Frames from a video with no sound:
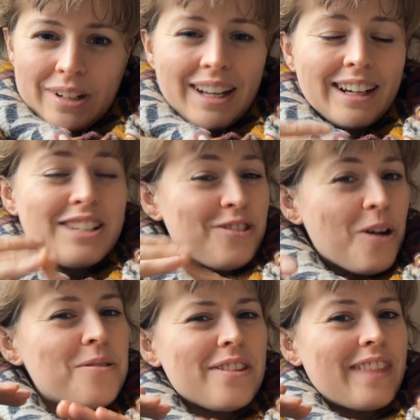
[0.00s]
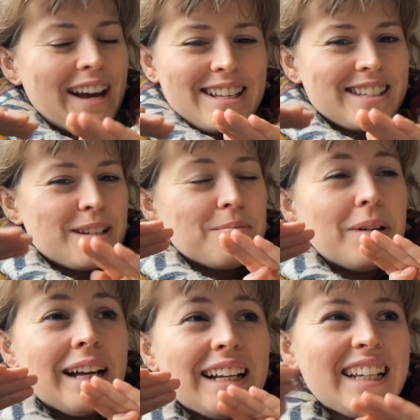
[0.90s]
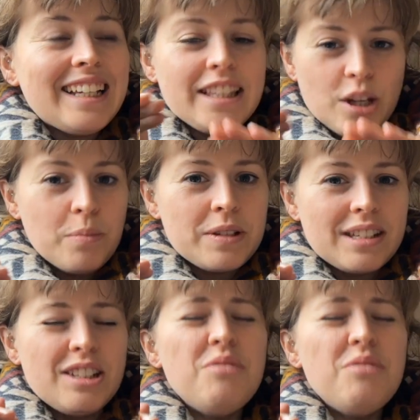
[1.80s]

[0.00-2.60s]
And I know that that is completely the opposite.